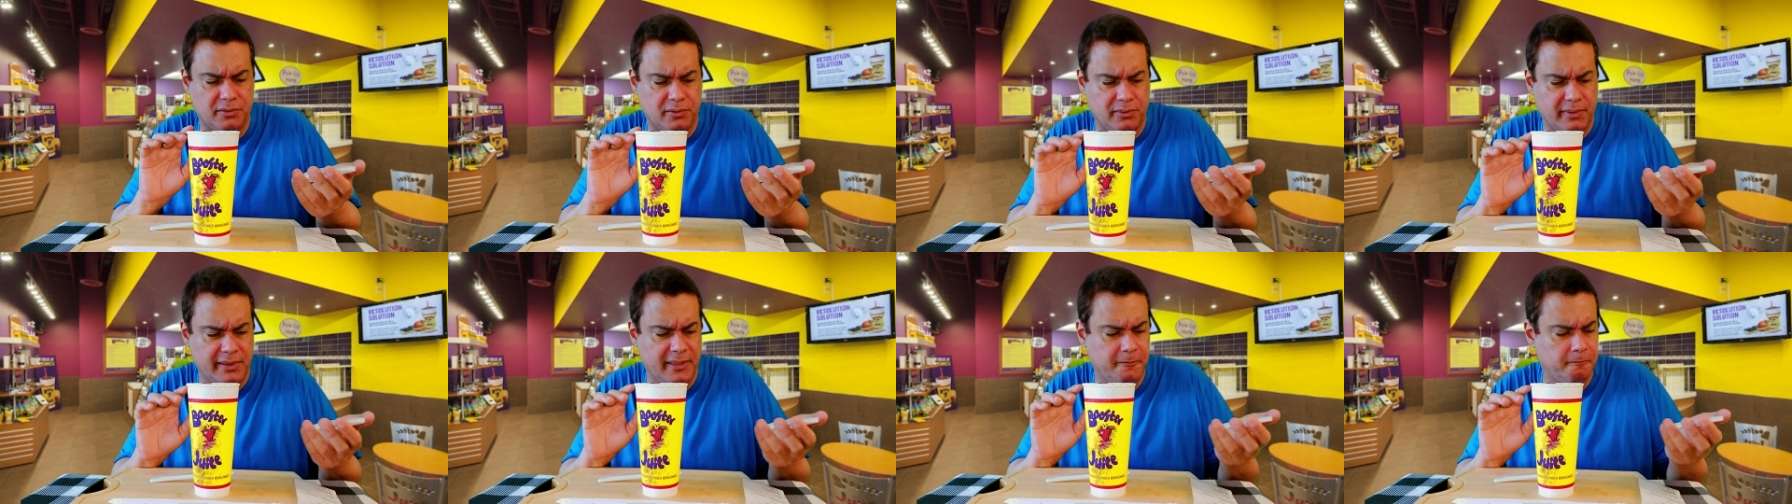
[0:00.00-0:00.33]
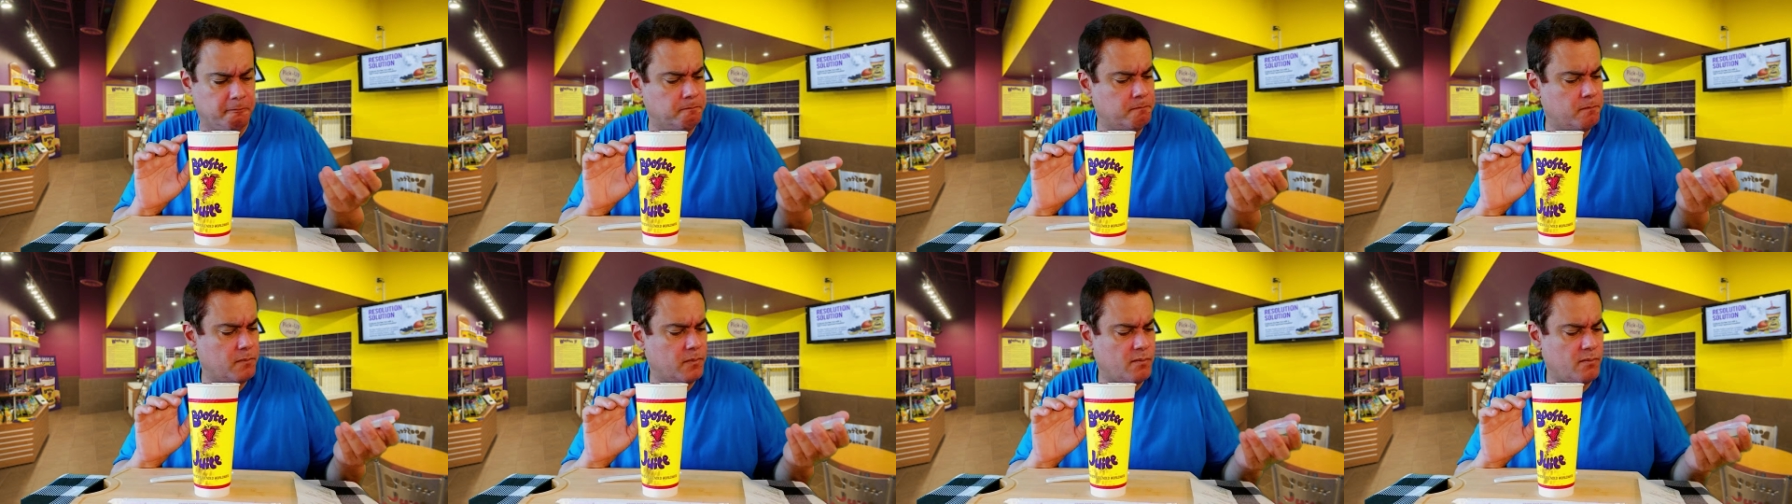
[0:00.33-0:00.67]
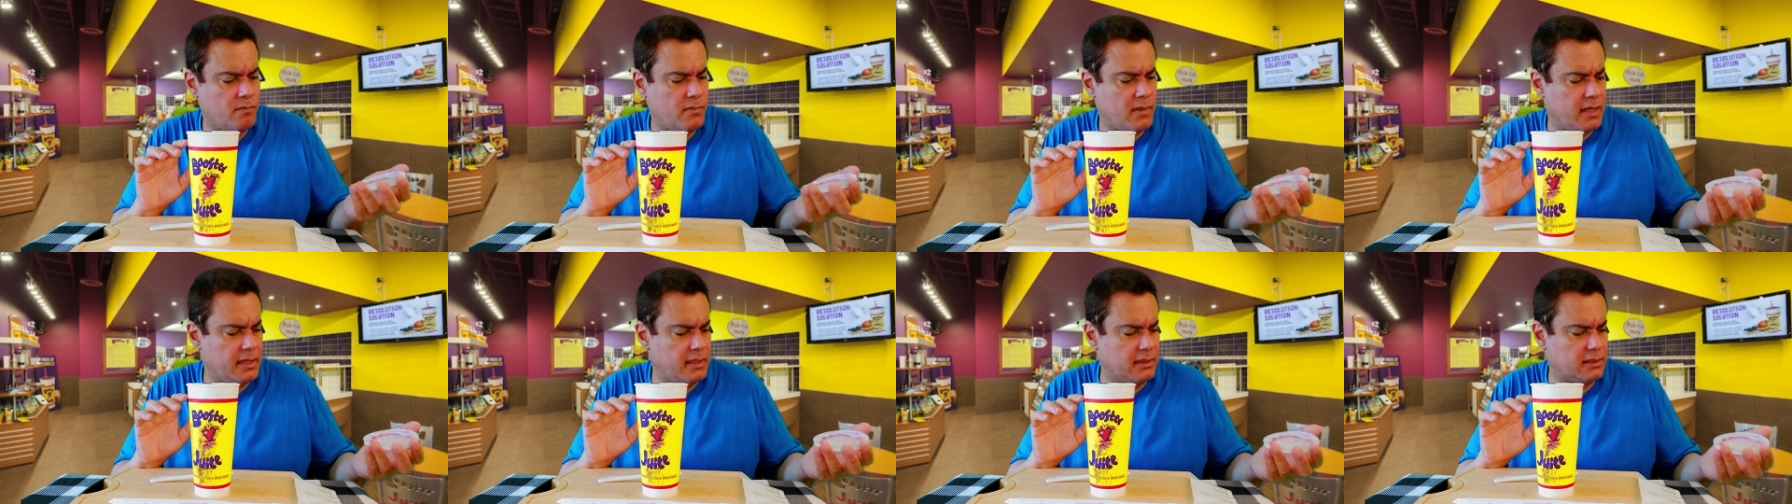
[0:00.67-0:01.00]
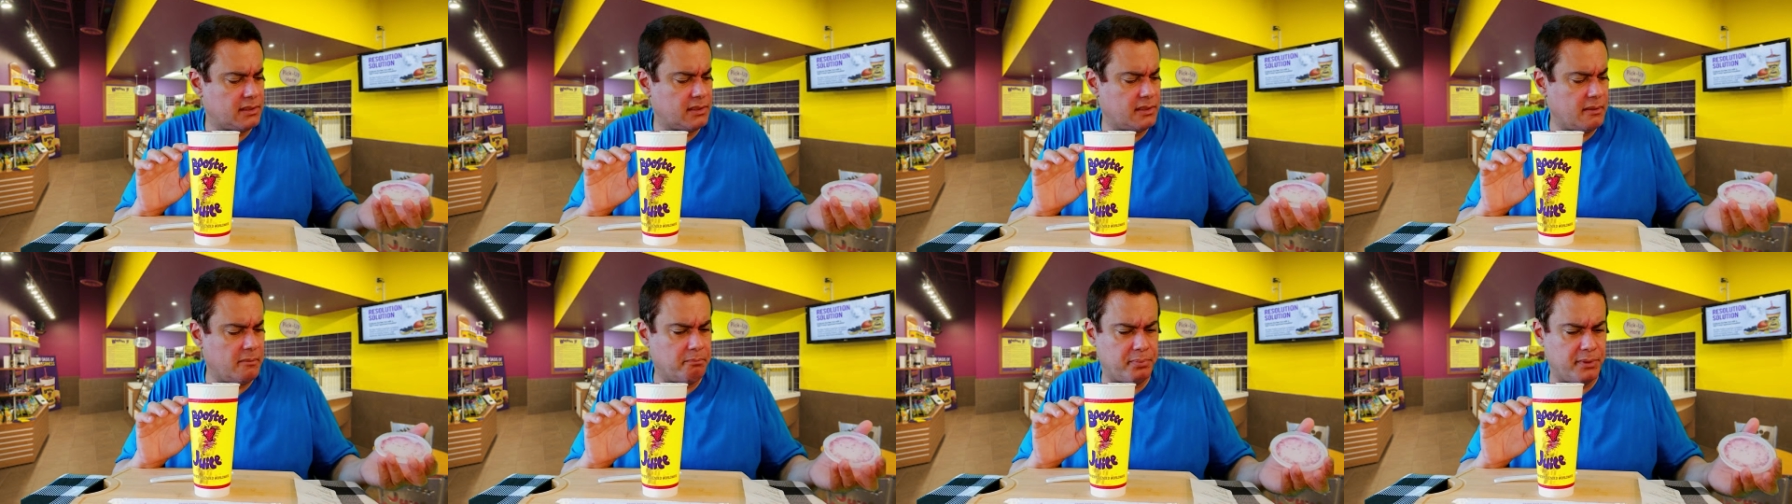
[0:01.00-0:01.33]
rim.
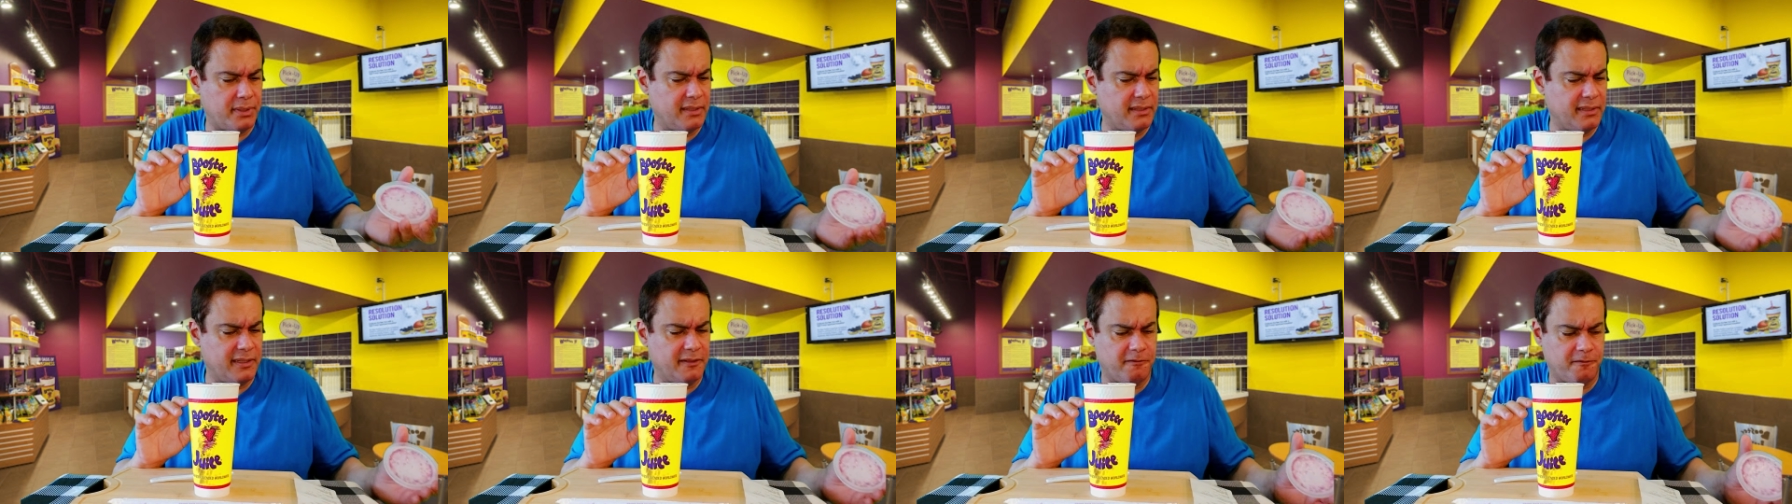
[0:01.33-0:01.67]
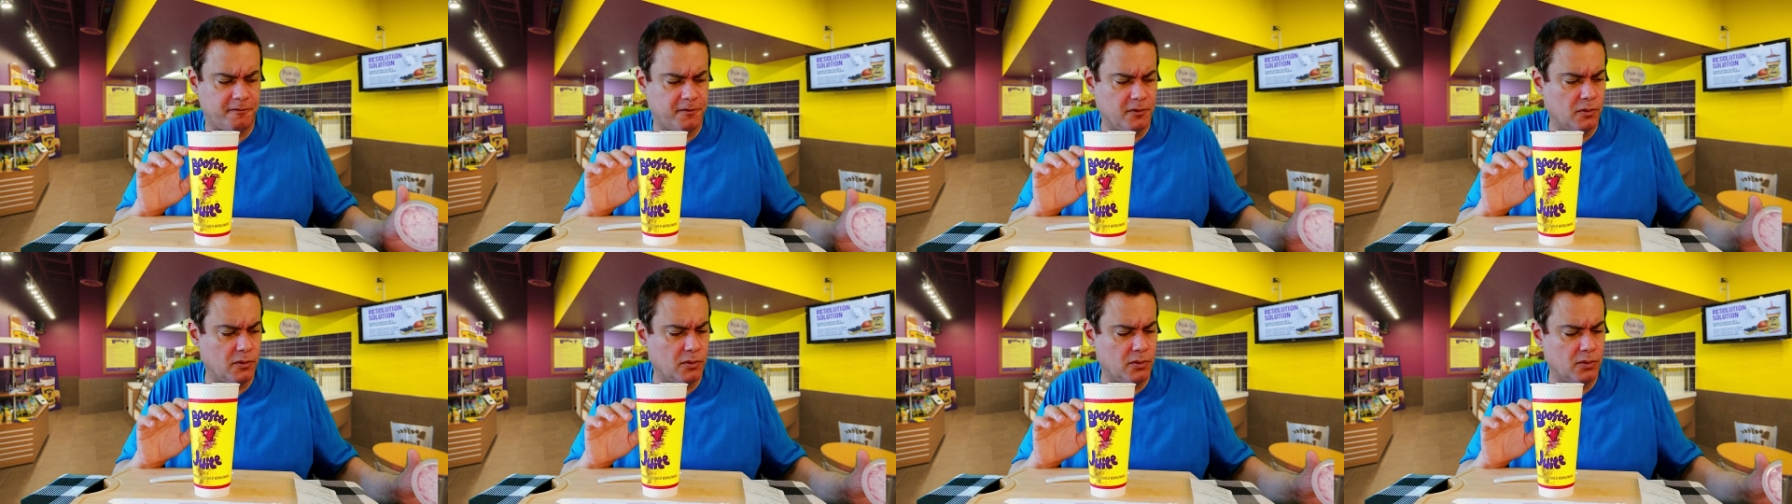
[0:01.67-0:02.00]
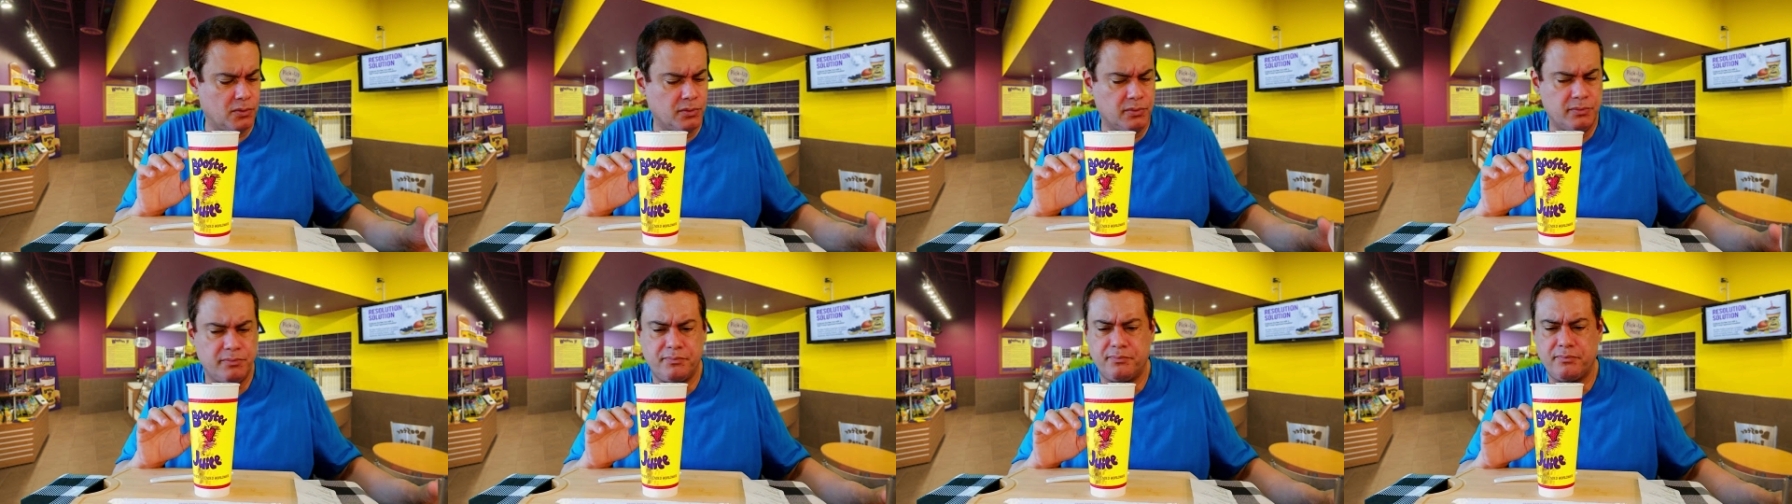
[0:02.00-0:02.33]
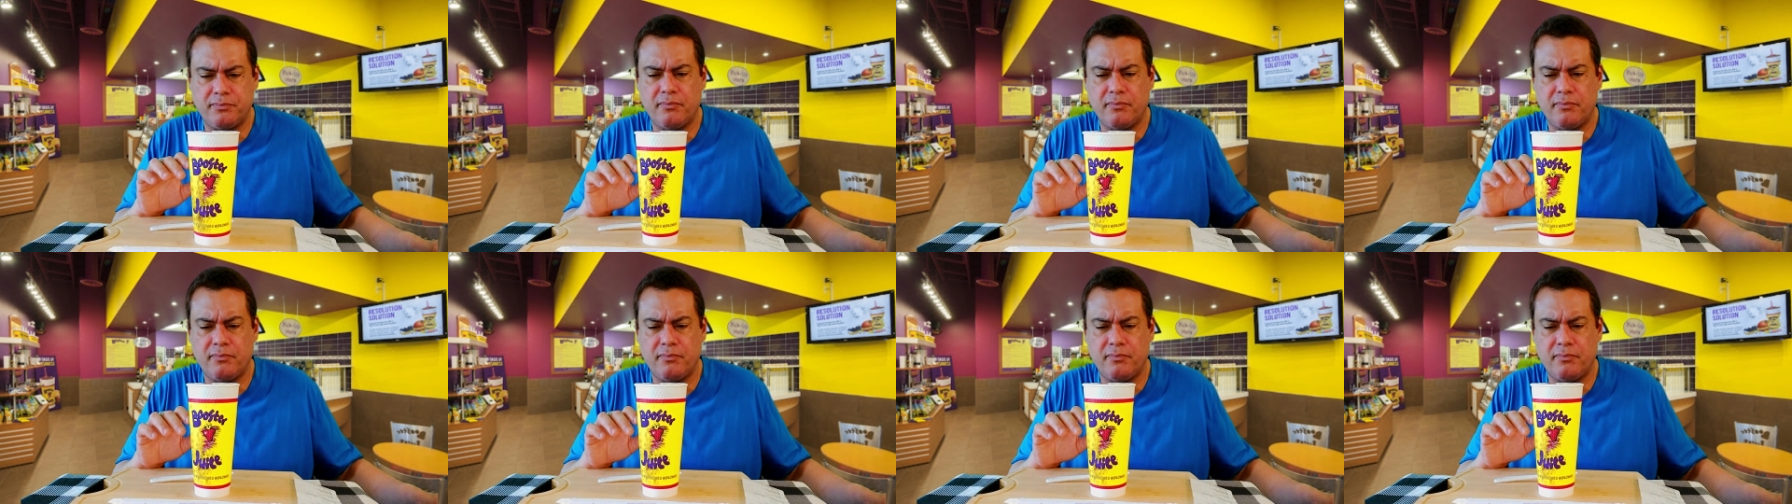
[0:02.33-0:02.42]
It's completely full.